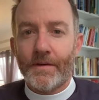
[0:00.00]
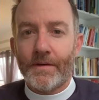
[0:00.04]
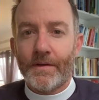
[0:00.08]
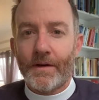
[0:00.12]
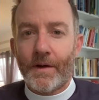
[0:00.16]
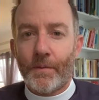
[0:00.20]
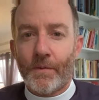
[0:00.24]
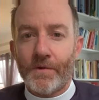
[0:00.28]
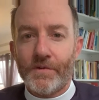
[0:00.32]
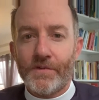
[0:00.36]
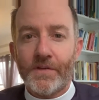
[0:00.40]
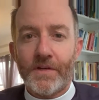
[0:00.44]

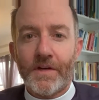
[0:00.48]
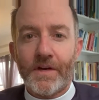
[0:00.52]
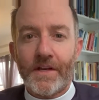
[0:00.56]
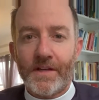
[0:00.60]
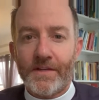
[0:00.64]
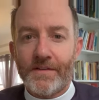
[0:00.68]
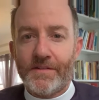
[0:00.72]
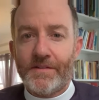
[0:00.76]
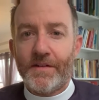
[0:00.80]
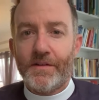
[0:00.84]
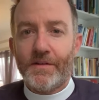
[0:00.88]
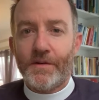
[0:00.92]
I want you to
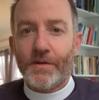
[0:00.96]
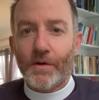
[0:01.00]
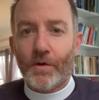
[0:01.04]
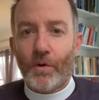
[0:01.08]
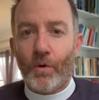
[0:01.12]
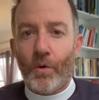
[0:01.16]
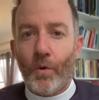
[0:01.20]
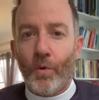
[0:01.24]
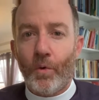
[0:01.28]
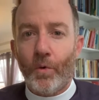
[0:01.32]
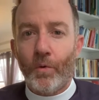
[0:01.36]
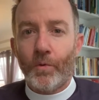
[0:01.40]
continue to
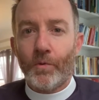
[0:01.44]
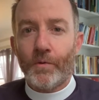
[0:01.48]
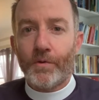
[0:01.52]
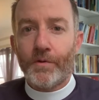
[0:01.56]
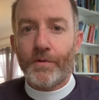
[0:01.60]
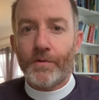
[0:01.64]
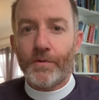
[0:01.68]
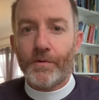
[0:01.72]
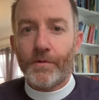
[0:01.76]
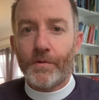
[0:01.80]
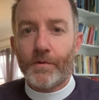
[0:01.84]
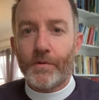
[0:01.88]
hold
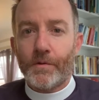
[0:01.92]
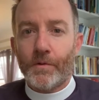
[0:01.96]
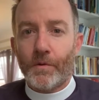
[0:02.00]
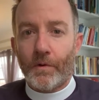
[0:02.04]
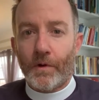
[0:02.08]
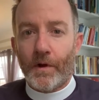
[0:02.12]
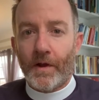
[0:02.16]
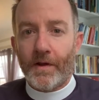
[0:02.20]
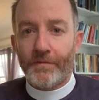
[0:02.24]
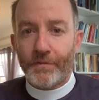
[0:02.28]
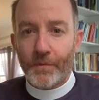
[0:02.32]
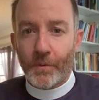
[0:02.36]
your
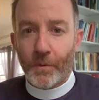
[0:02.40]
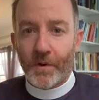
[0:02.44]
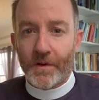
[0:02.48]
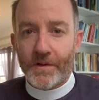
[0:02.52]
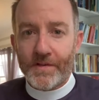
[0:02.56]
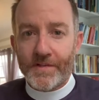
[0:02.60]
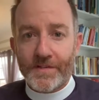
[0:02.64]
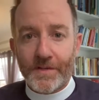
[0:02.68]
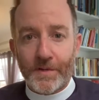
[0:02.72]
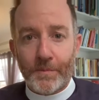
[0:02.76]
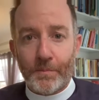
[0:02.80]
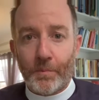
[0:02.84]
loved
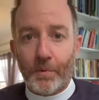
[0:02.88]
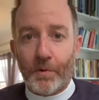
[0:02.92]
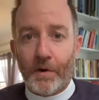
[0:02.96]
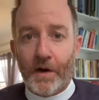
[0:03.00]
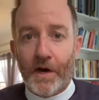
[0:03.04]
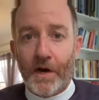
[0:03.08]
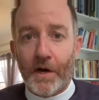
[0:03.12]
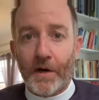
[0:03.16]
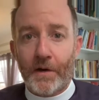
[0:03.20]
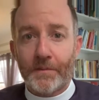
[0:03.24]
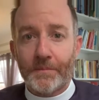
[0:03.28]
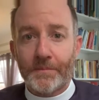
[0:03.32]
ones in
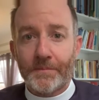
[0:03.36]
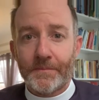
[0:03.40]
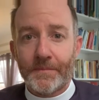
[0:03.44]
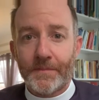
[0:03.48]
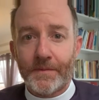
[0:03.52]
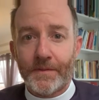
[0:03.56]
prayer.